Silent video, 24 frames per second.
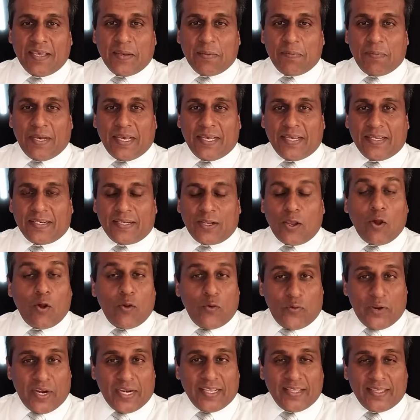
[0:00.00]
But
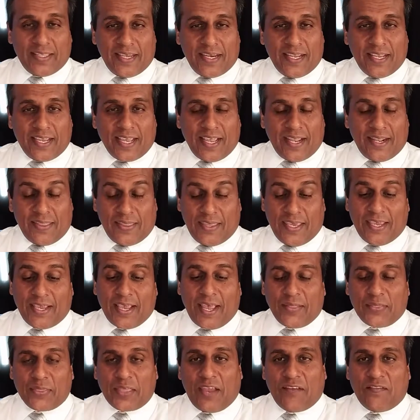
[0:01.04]
already they
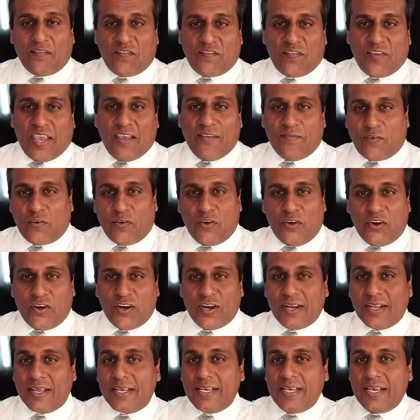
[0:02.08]
got that favor
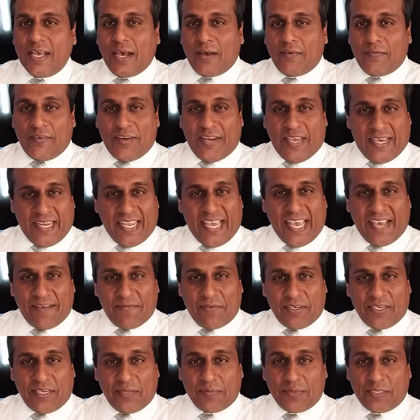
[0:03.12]
of not
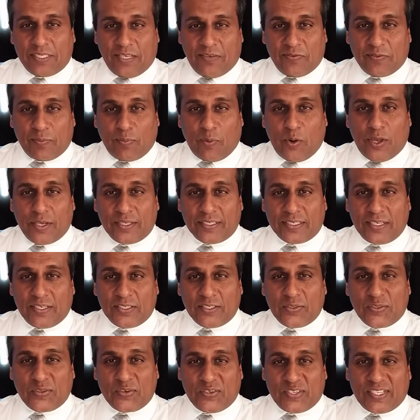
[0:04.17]
having themselves
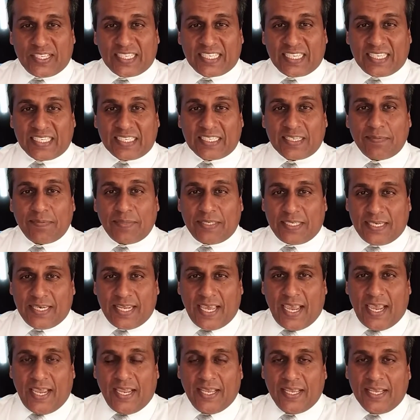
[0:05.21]
processed through the system
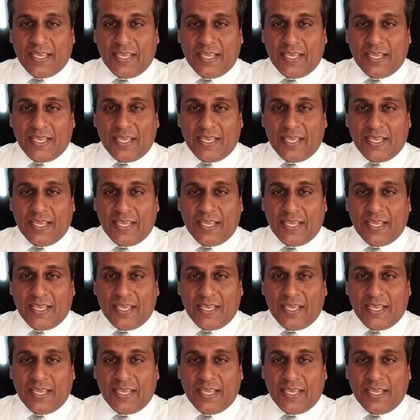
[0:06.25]
today.